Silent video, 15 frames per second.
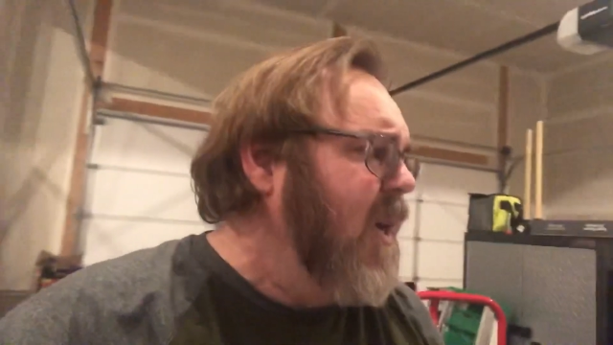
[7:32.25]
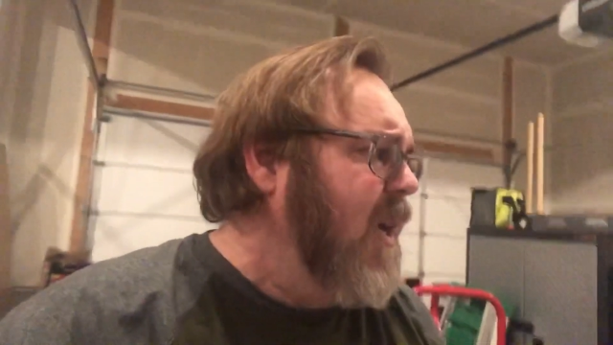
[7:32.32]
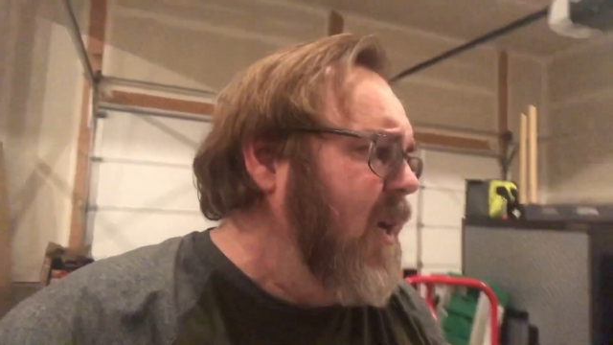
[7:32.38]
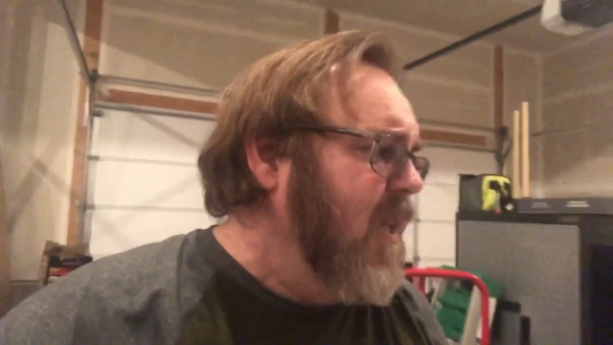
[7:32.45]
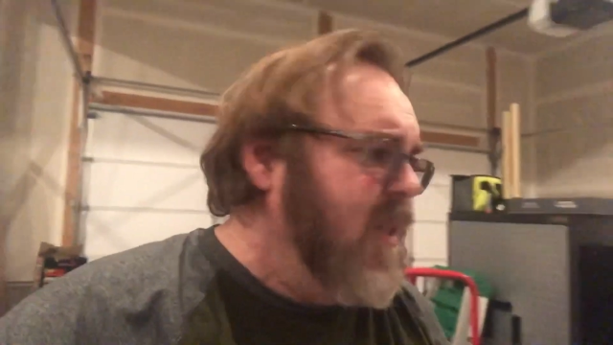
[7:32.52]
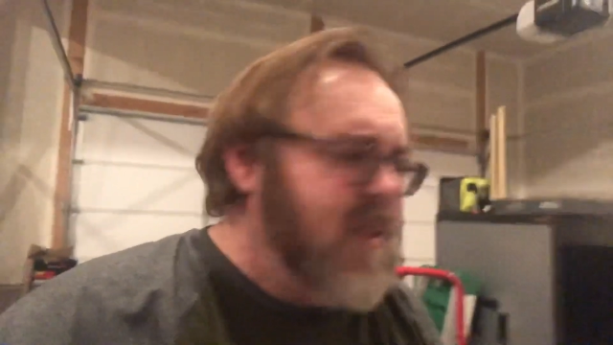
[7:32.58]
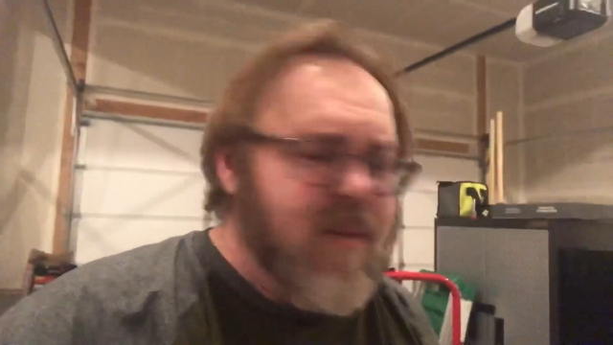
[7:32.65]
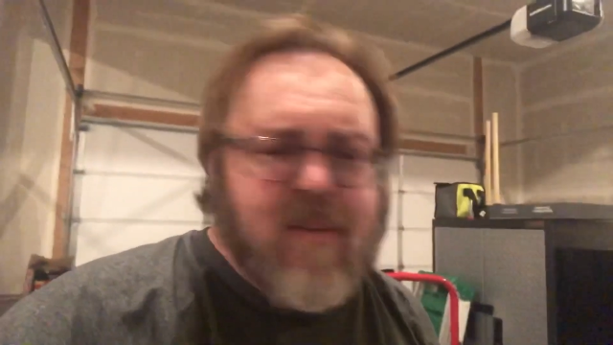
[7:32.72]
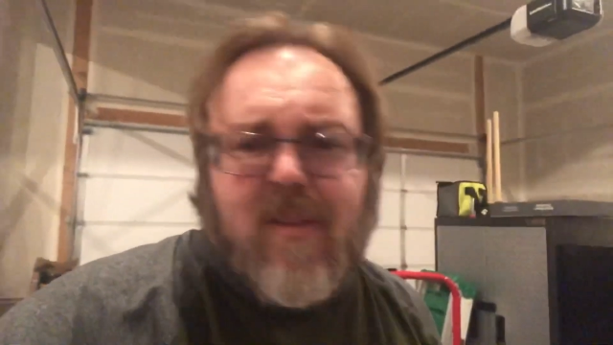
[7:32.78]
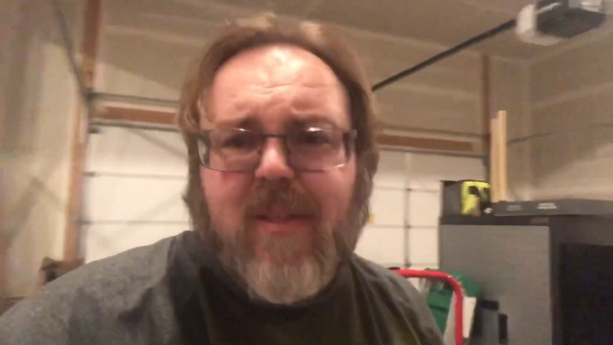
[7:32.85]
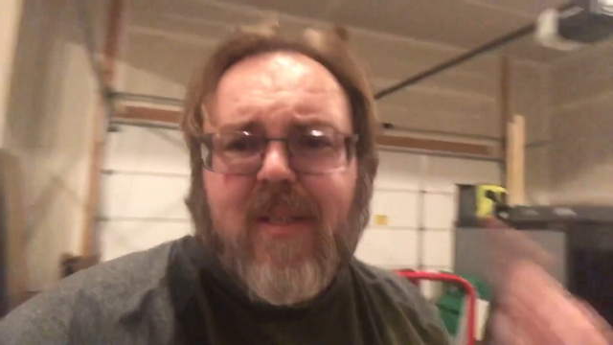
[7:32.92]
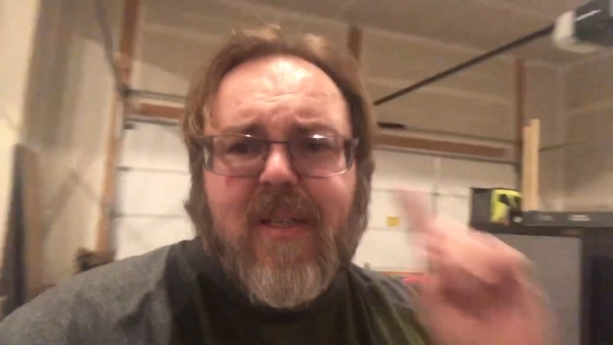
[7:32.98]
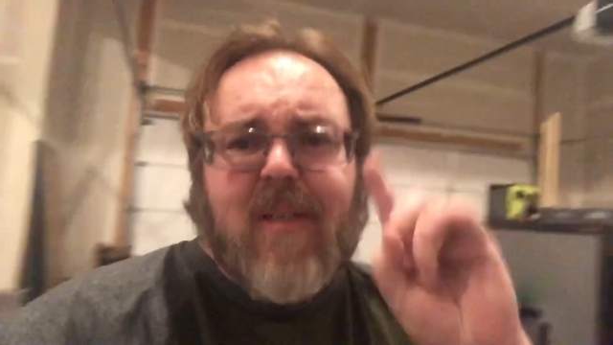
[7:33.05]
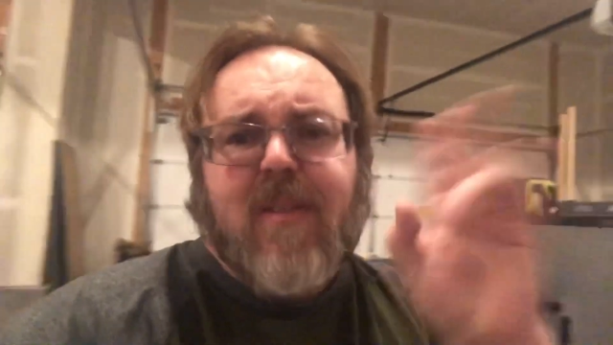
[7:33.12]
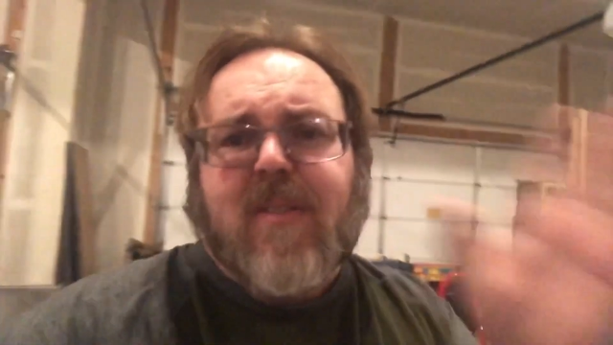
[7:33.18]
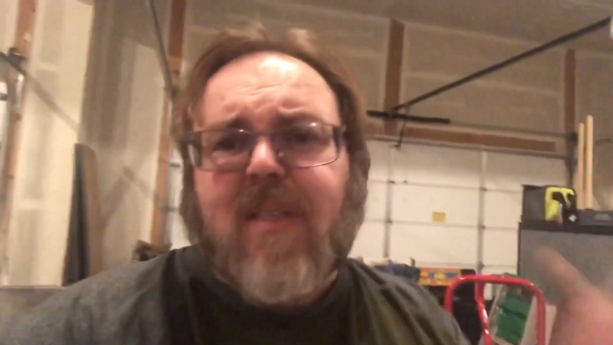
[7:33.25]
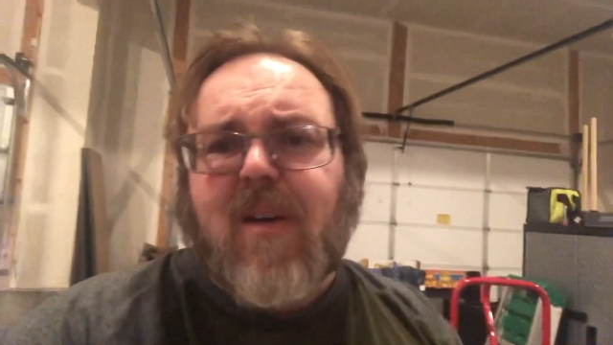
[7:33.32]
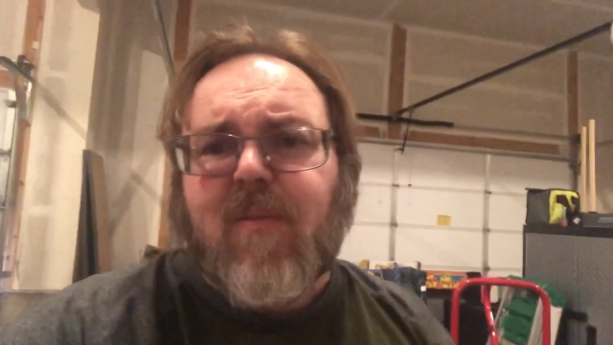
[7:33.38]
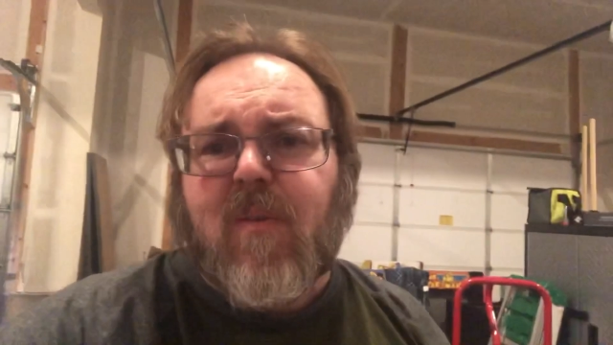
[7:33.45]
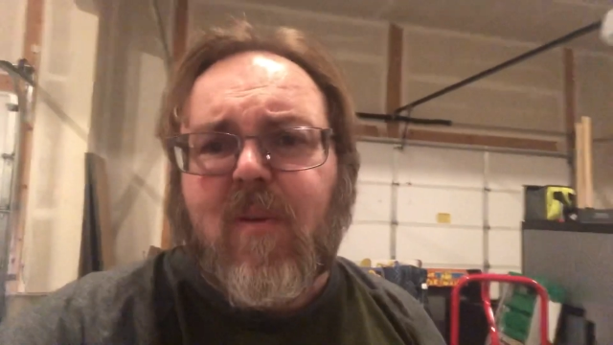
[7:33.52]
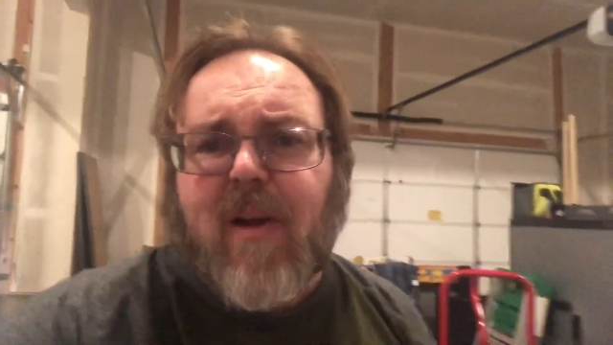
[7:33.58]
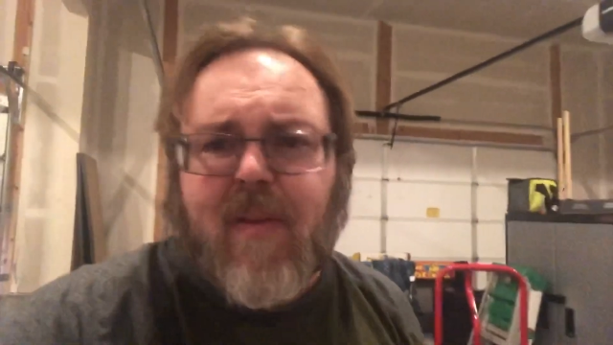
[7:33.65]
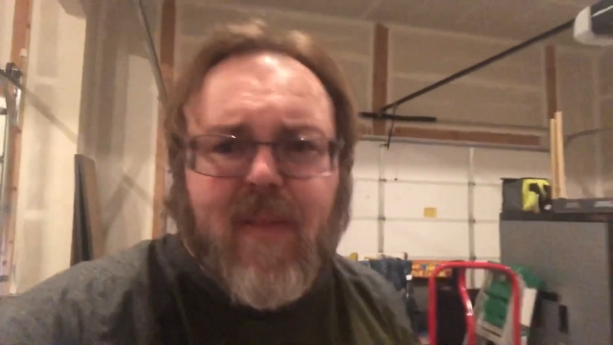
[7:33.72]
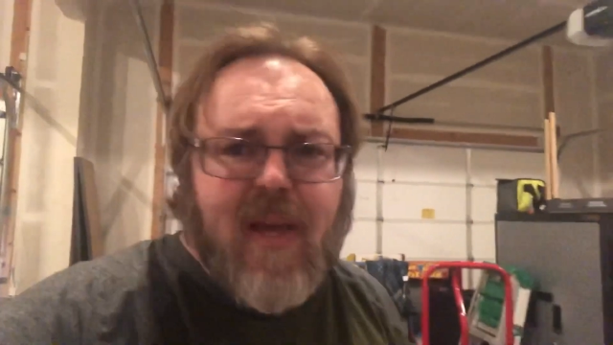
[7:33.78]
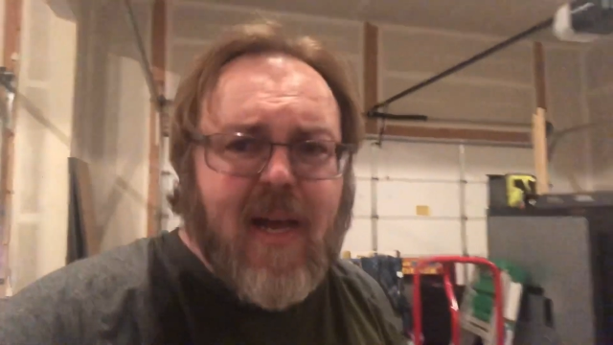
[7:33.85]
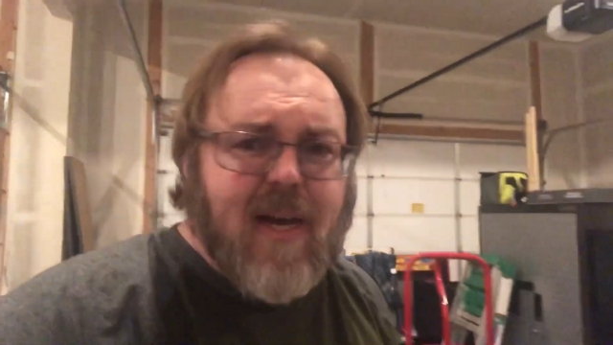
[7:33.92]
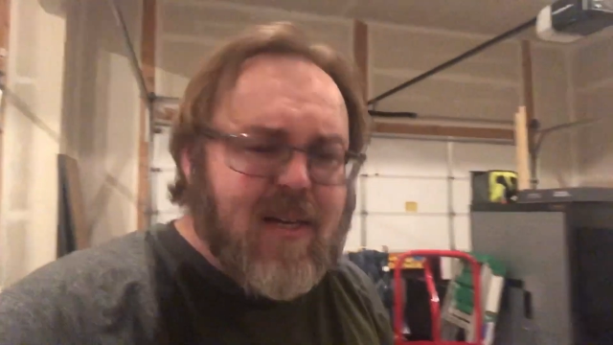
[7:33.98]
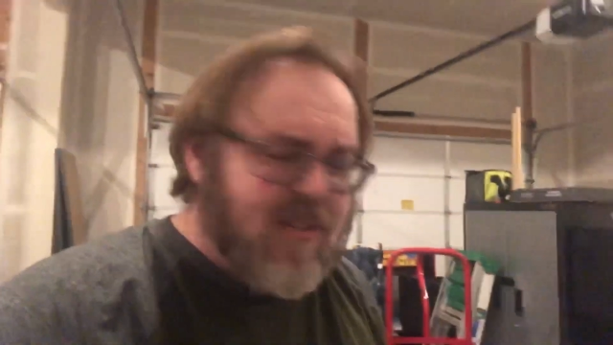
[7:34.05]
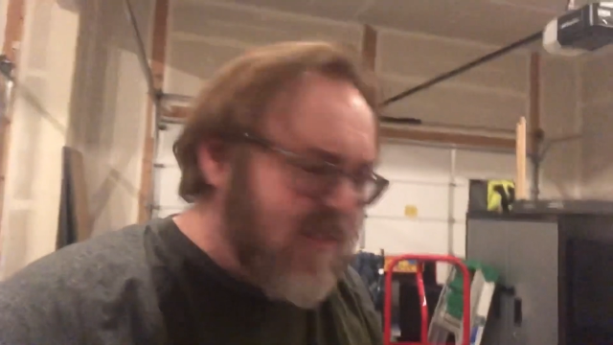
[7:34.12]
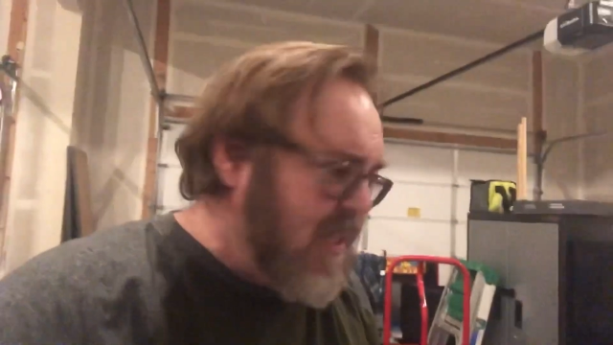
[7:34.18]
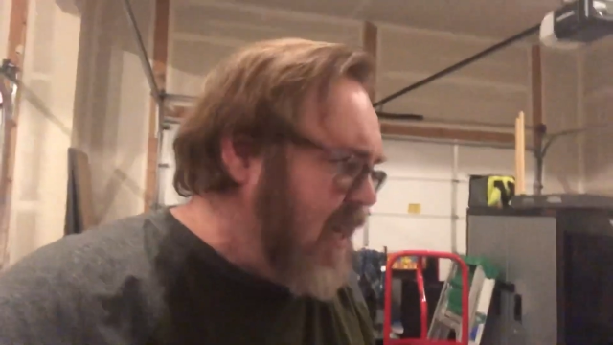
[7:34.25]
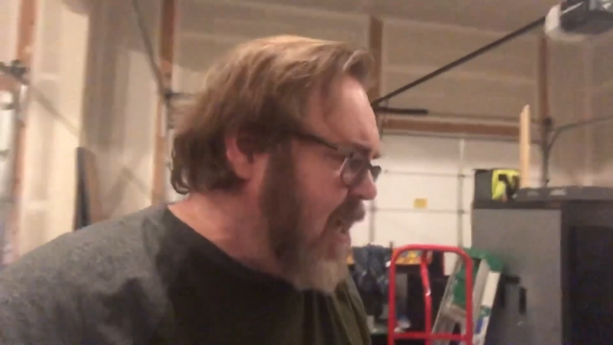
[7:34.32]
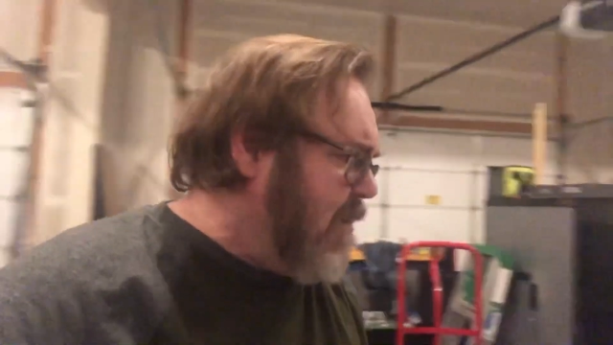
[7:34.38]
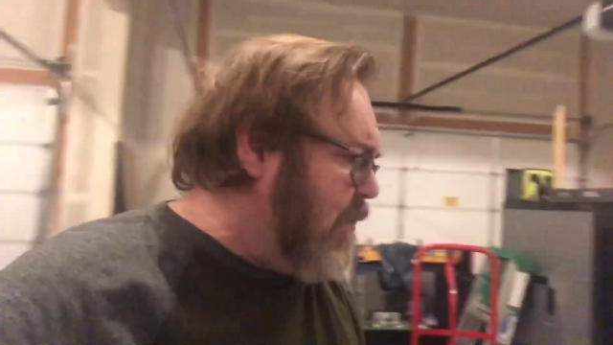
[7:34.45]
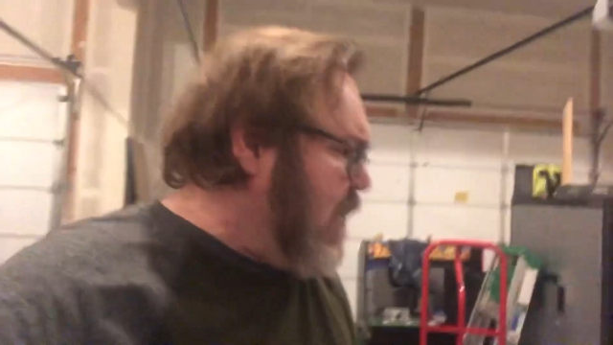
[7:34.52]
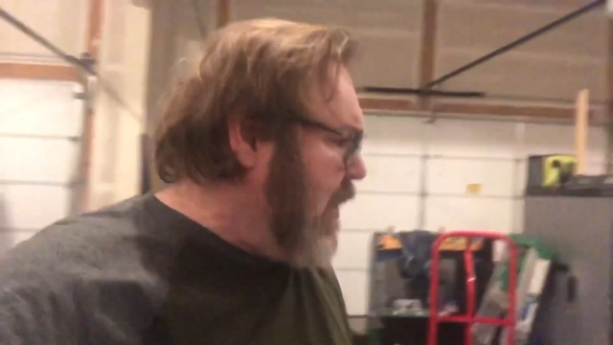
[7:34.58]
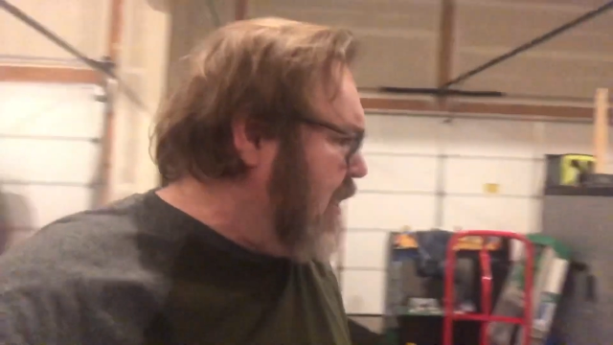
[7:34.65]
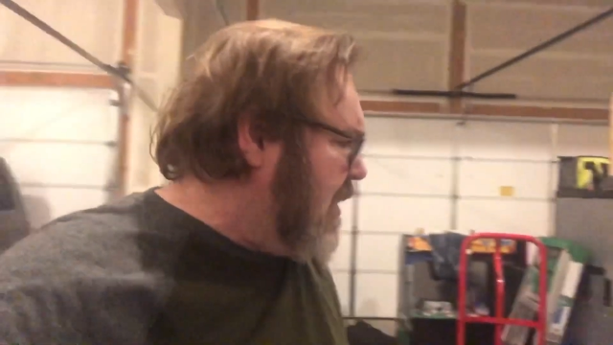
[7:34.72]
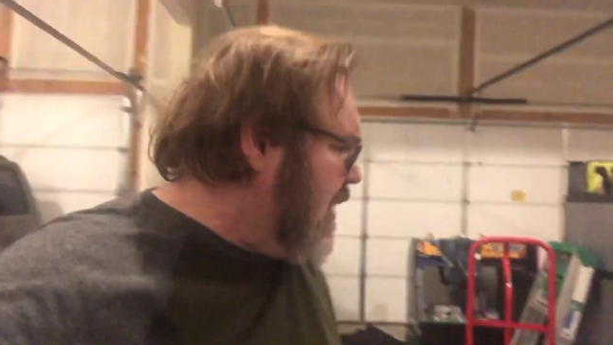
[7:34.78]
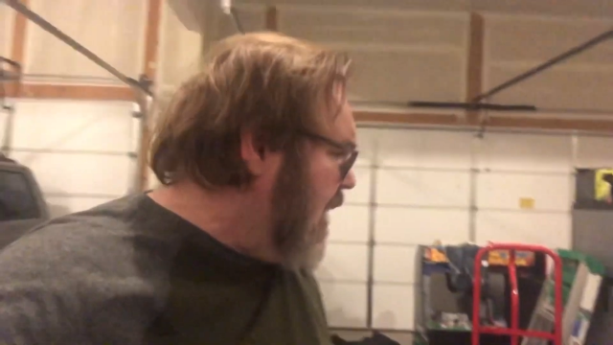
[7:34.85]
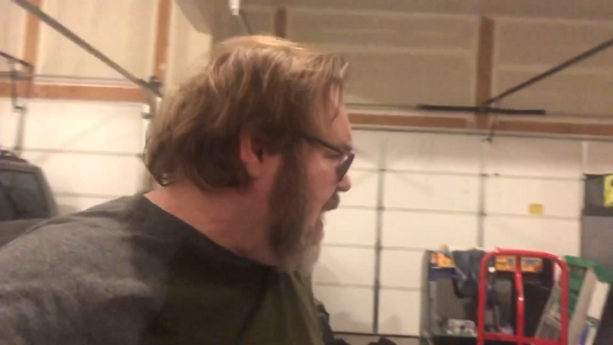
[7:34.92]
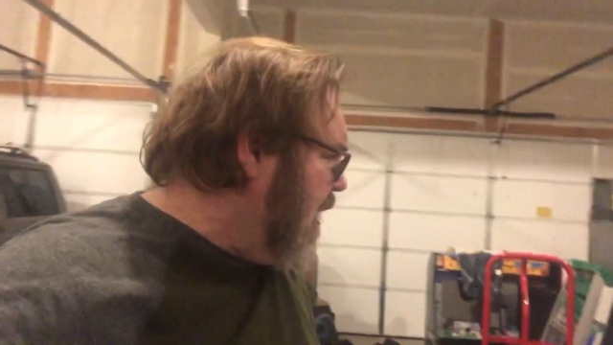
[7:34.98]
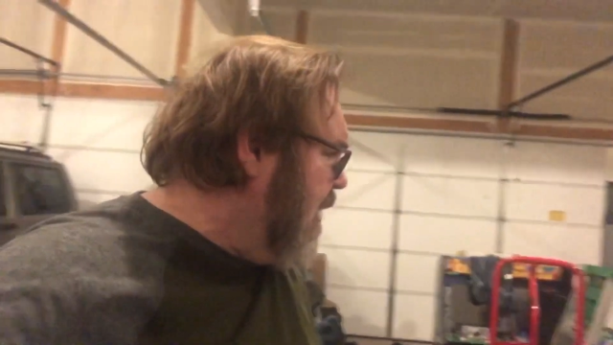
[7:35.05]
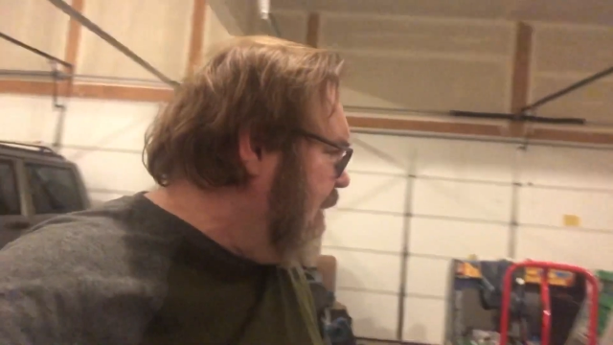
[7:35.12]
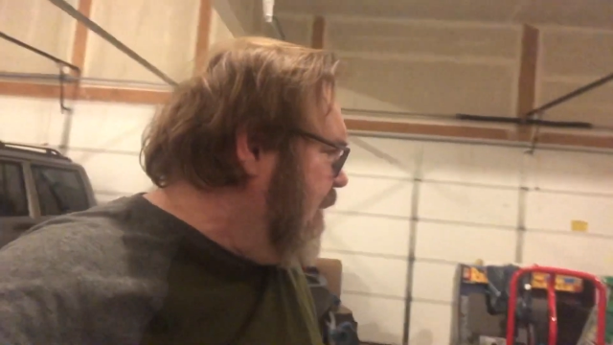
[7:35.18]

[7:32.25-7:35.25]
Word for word: a, a little stuff around the house tonight, but uh,